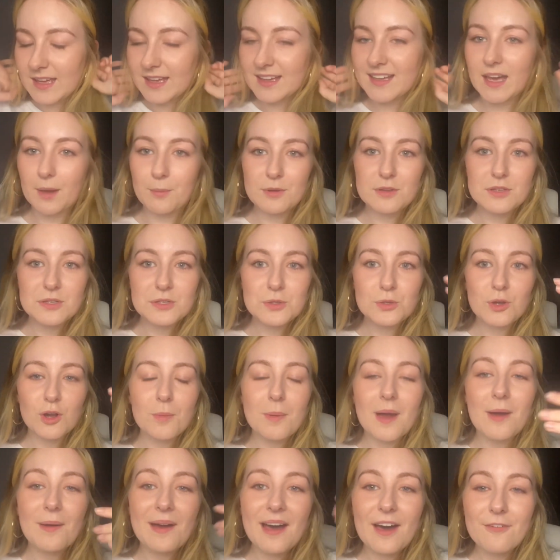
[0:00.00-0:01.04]
Can we just talk
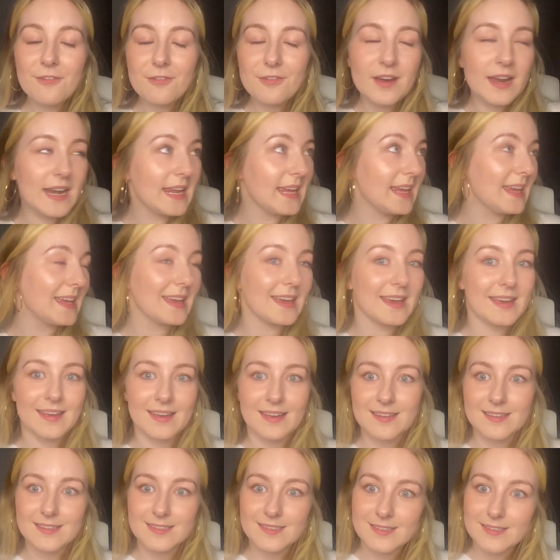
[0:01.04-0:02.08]
about how funny he
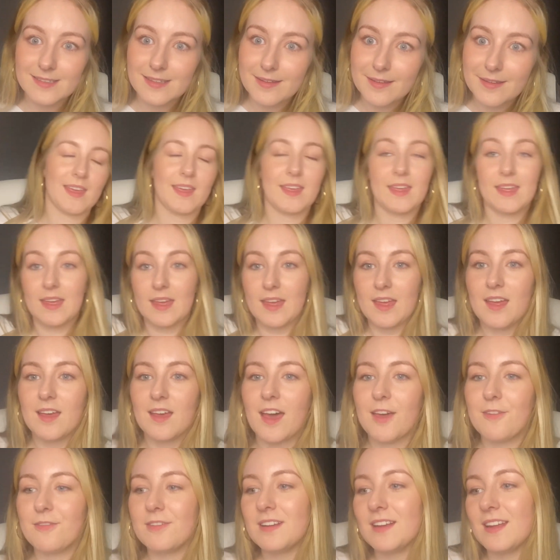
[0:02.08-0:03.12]
is?
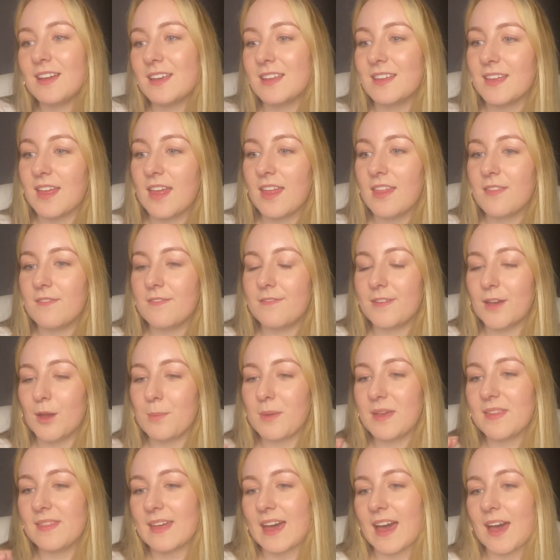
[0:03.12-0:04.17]
I feel like
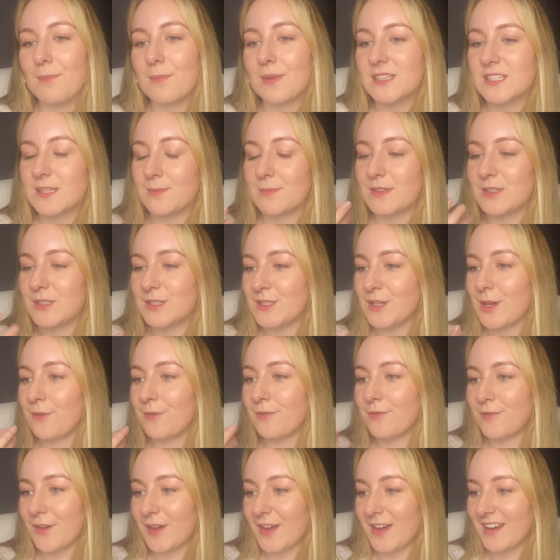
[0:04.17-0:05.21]
filming that must have been so
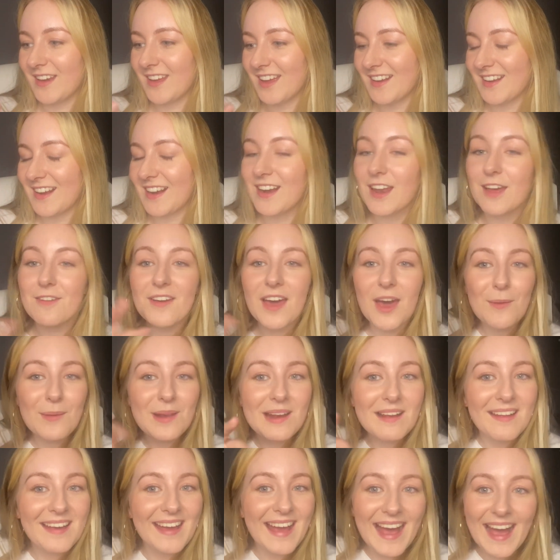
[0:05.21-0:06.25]
fun and I love how he
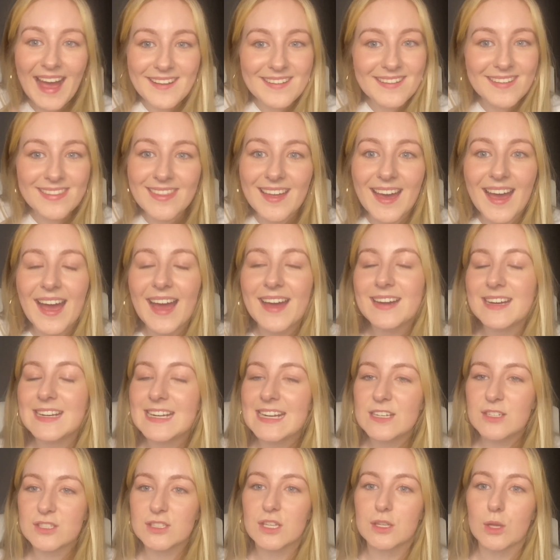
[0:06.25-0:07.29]
like added that and he
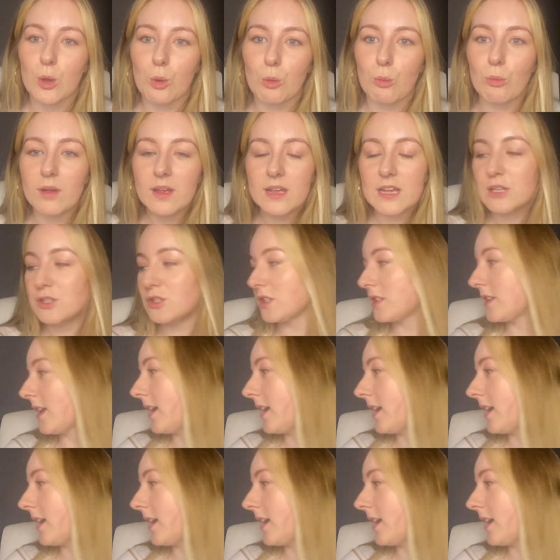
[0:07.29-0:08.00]
didn't just go just